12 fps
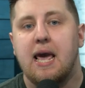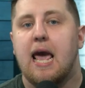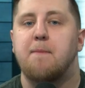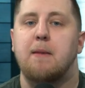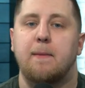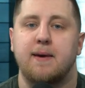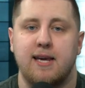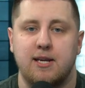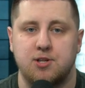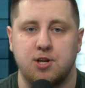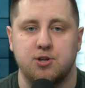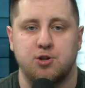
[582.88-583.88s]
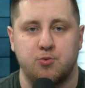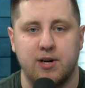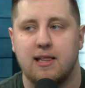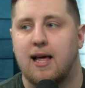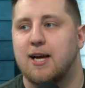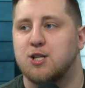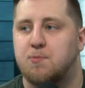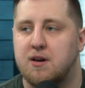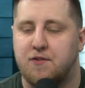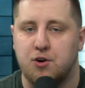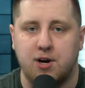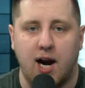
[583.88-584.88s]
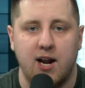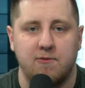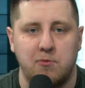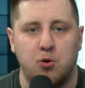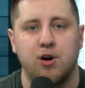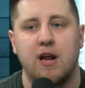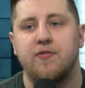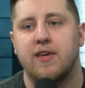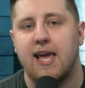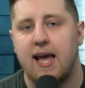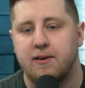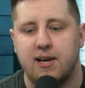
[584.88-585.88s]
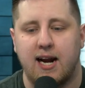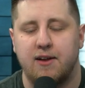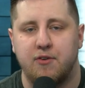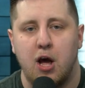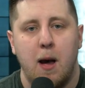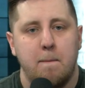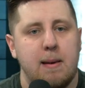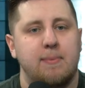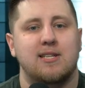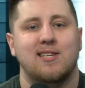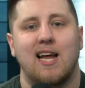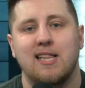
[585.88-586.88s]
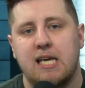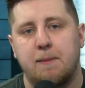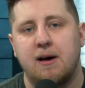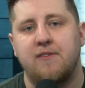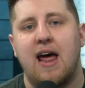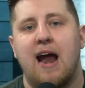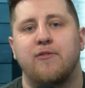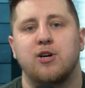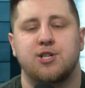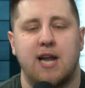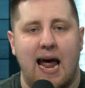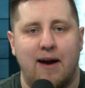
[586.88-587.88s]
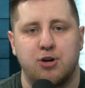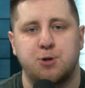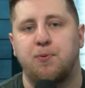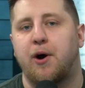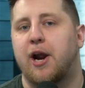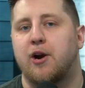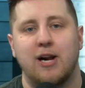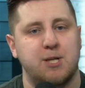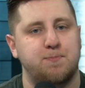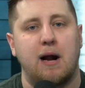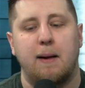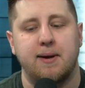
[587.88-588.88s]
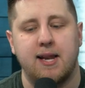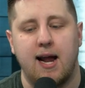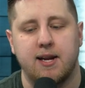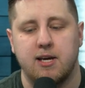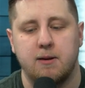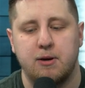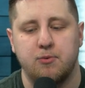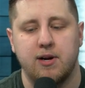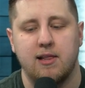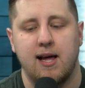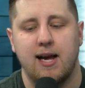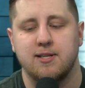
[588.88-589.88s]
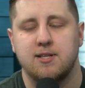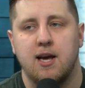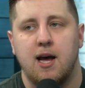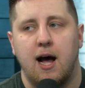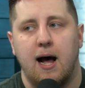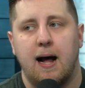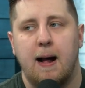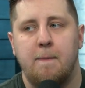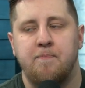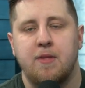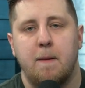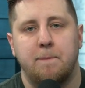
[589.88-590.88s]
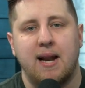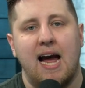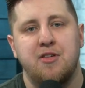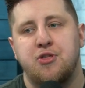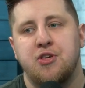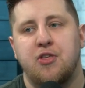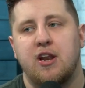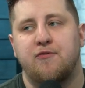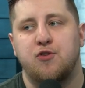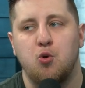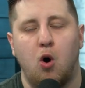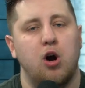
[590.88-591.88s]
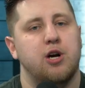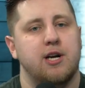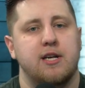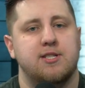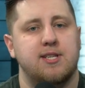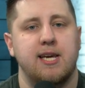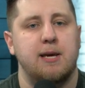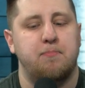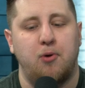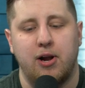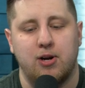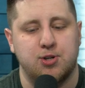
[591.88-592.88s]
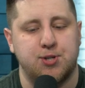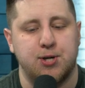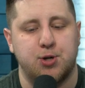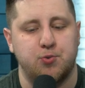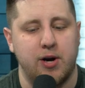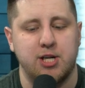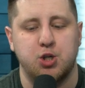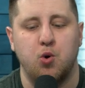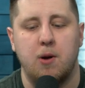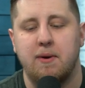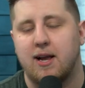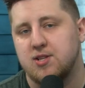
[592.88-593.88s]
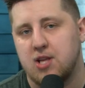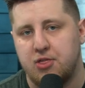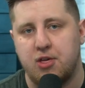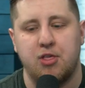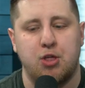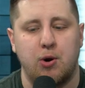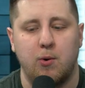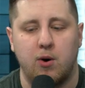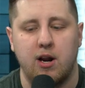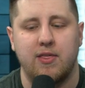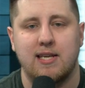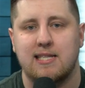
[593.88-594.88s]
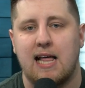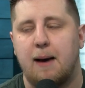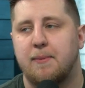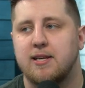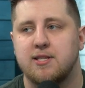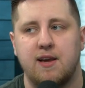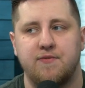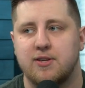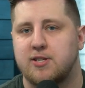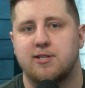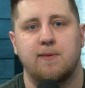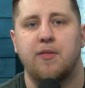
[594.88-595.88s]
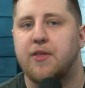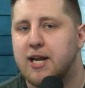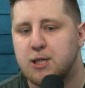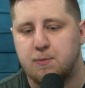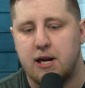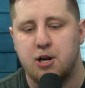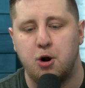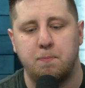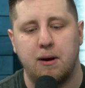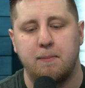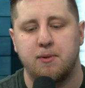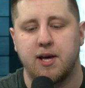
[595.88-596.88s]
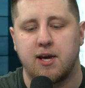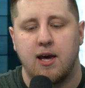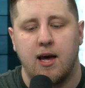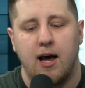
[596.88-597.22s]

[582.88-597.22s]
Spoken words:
it may be easier to realize. But if you're kind of more in the kind of maybe slightly above average to average player, it's probably not going to be realized. But I think that if you are going to see players start to rage quit because they think they're in one of these lobbies, if this is something that is made known public,